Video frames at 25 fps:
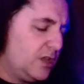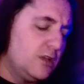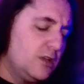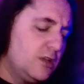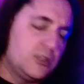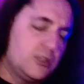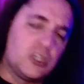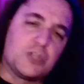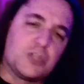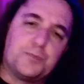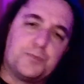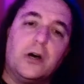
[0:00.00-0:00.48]

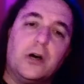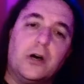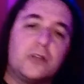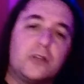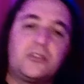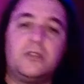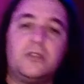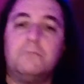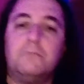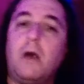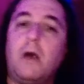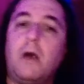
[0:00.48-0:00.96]
Just put
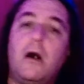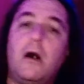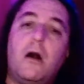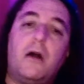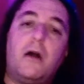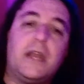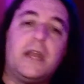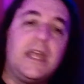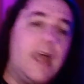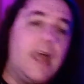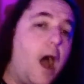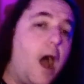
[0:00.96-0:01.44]
the
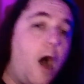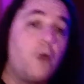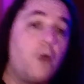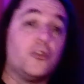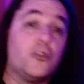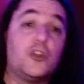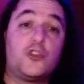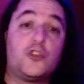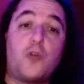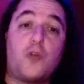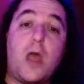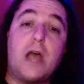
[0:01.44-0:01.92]
money on the
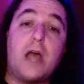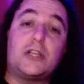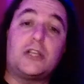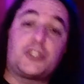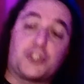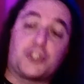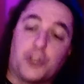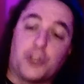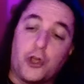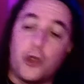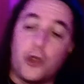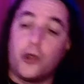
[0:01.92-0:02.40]

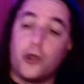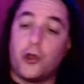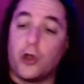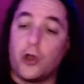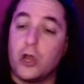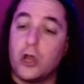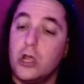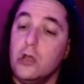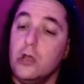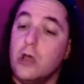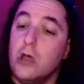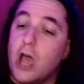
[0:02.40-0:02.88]
dresser,
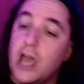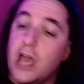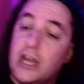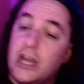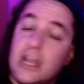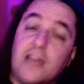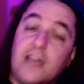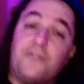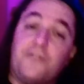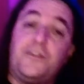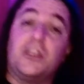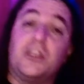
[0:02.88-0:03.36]
and
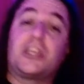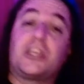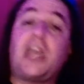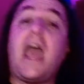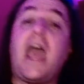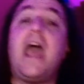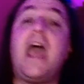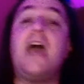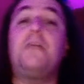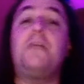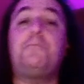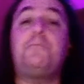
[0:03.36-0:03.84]
if you
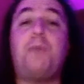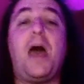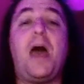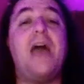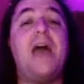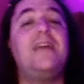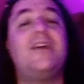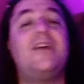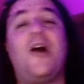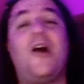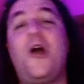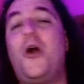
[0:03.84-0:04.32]
can't
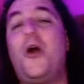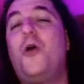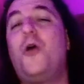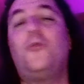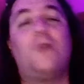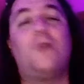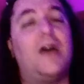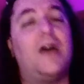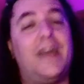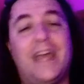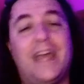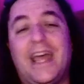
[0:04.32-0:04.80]
pay your
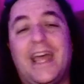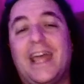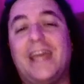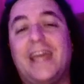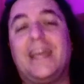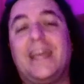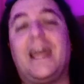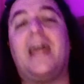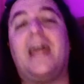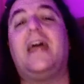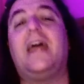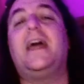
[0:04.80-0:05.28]

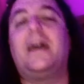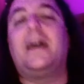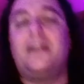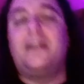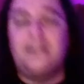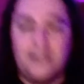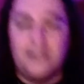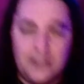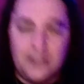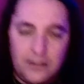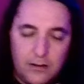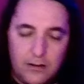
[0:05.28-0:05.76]
way in,
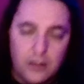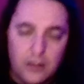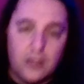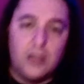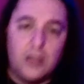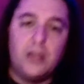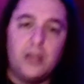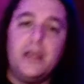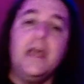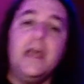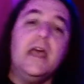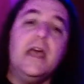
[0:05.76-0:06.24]

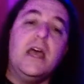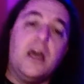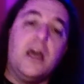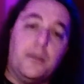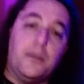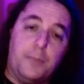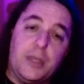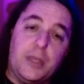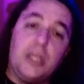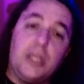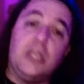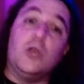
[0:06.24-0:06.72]

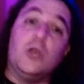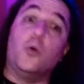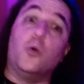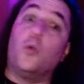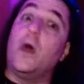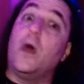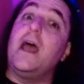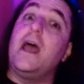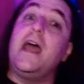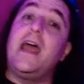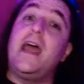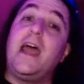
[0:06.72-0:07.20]
be
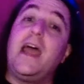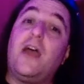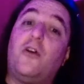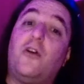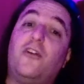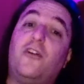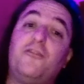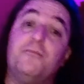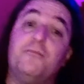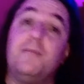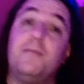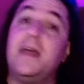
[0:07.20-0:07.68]
aware
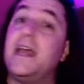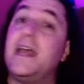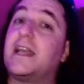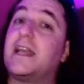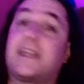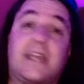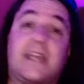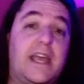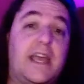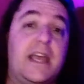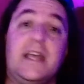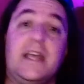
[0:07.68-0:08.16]
of
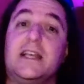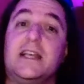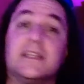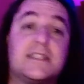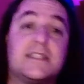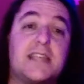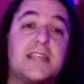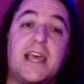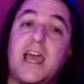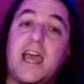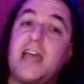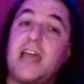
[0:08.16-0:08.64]
Mickey's
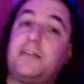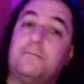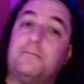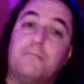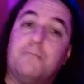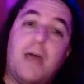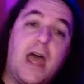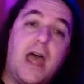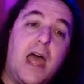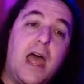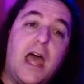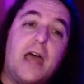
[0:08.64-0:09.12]

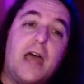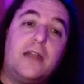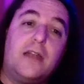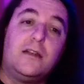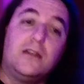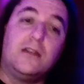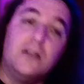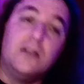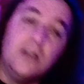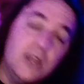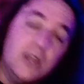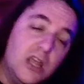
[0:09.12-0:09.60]

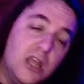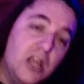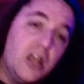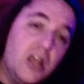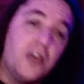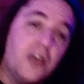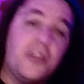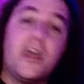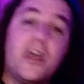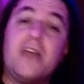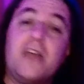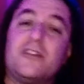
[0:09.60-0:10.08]
hitmen.
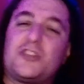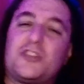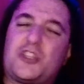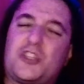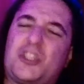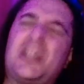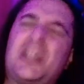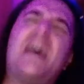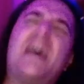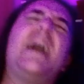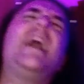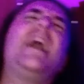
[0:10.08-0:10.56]
There's
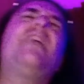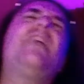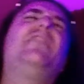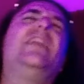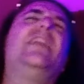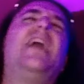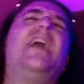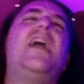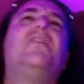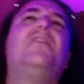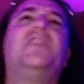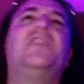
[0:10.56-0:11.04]
7
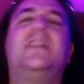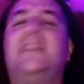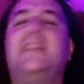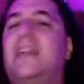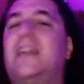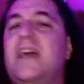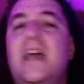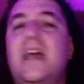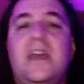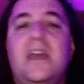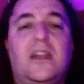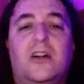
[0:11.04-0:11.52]
of the
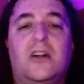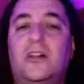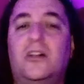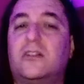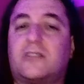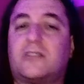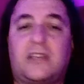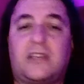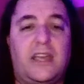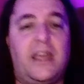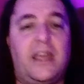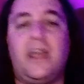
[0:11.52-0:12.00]
little
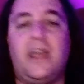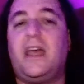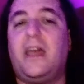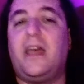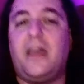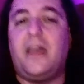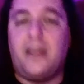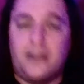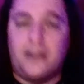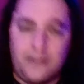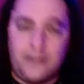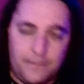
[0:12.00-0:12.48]

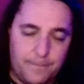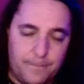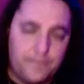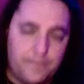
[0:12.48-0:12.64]
kin.